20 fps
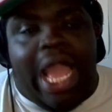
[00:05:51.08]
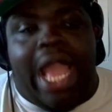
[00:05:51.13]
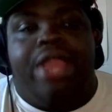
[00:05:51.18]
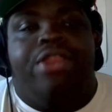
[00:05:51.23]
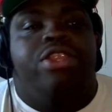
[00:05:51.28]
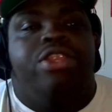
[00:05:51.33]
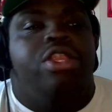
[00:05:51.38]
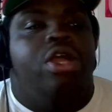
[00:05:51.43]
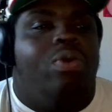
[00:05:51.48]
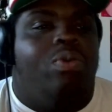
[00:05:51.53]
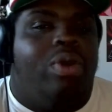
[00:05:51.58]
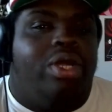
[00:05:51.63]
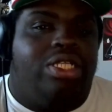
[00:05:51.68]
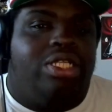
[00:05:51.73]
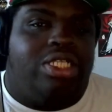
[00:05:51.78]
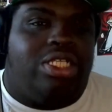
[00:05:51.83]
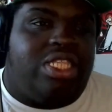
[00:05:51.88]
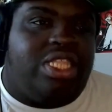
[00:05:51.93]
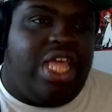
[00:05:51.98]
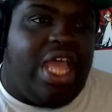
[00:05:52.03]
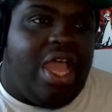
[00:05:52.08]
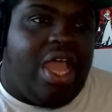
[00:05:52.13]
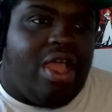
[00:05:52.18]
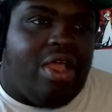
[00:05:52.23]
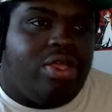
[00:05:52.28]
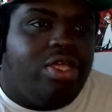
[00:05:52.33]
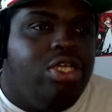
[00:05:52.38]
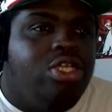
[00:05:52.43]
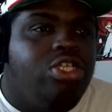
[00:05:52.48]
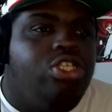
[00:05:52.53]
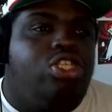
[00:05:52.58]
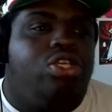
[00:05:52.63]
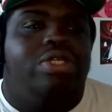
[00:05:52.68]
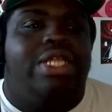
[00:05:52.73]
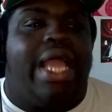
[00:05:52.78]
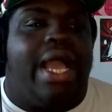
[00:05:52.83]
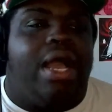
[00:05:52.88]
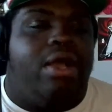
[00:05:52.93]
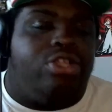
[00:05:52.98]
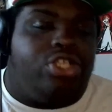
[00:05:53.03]
and no one's there. So
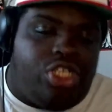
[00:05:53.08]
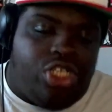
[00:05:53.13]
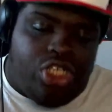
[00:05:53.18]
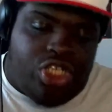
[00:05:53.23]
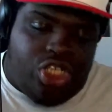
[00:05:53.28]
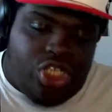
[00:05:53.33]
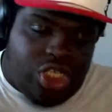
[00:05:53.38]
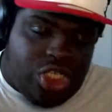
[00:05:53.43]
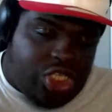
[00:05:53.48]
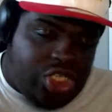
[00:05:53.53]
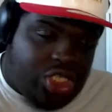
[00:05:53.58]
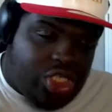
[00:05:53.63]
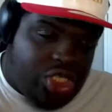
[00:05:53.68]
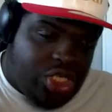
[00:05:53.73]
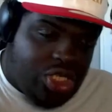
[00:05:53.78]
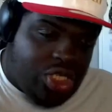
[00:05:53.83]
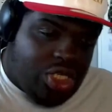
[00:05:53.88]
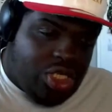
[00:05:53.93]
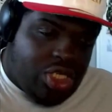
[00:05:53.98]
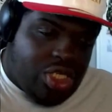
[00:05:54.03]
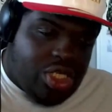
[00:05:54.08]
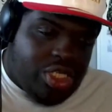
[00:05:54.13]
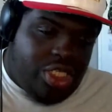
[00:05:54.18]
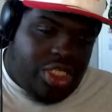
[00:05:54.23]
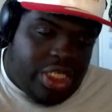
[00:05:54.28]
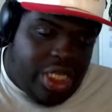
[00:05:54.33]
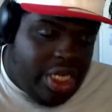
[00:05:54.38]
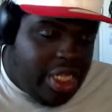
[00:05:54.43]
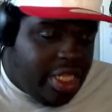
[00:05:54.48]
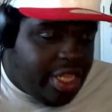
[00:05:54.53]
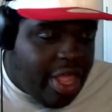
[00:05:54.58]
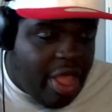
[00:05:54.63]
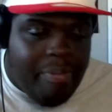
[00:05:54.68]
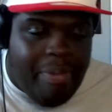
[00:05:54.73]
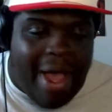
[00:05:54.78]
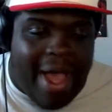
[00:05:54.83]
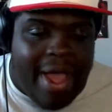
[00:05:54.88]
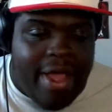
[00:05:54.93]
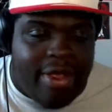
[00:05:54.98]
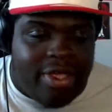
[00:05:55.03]
now she's just sitting there
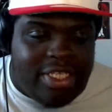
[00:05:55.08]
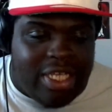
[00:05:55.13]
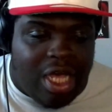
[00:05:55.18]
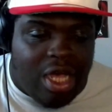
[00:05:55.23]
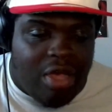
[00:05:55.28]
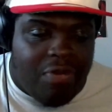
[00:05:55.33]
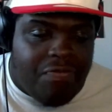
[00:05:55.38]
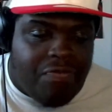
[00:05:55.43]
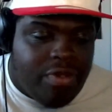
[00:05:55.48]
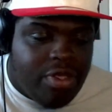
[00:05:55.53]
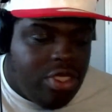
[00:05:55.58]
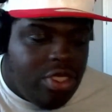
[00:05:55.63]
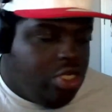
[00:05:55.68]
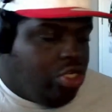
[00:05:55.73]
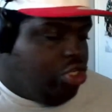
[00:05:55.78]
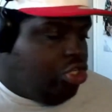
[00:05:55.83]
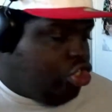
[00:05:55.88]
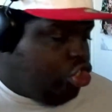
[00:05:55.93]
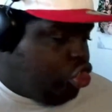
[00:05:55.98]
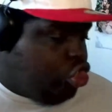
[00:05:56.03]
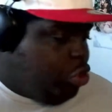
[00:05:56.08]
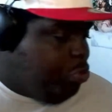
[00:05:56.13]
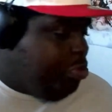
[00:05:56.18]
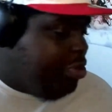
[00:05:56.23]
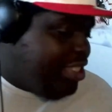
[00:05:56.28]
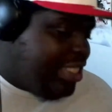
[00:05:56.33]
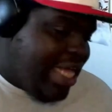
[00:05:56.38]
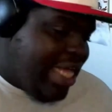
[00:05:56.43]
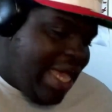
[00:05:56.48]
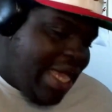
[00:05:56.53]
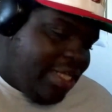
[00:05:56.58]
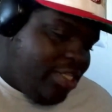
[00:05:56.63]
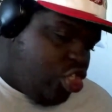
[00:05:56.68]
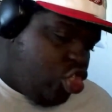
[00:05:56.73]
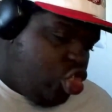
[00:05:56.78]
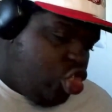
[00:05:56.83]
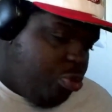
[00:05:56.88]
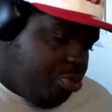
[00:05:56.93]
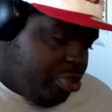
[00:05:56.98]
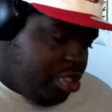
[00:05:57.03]
by herself, super sad,
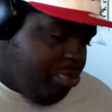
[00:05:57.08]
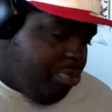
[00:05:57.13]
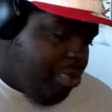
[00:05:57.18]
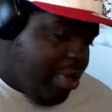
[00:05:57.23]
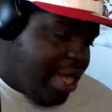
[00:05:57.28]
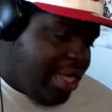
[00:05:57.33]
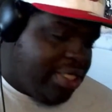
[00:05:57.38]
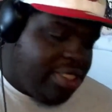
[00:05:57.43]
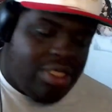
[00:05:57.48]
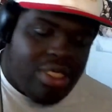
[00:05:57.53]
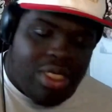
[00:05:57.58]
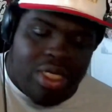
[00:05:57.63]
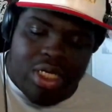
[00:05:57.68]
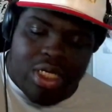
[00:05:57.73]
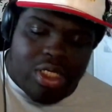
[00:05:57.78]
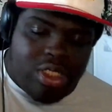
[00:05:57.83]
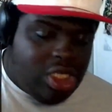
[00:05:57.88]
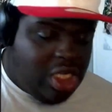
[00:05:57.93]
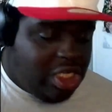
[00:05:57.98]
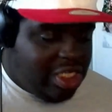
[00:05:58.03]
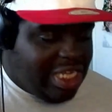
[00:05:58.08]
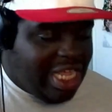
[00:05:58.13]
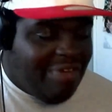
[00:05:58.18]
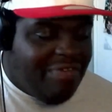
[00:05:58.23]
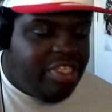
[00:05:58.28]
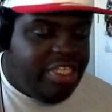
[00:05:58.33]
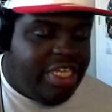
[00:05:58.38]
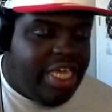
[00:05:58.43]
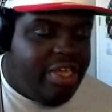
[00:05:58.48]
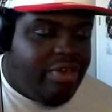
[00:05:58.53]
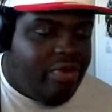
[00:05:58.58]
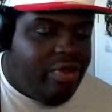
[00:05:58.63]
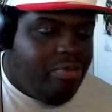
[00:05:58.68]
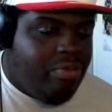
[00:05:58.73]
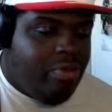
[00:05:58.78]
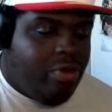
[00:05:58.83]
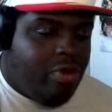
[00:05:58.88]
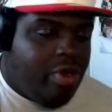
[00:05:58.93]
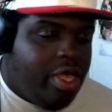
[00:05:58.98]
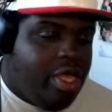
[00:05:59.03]
super depressed, doesn't have a channel
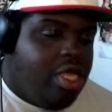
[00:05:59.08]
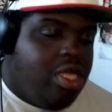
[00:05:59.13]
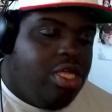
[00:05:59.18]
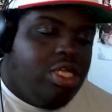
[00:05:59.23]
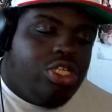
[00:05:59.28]
anymore.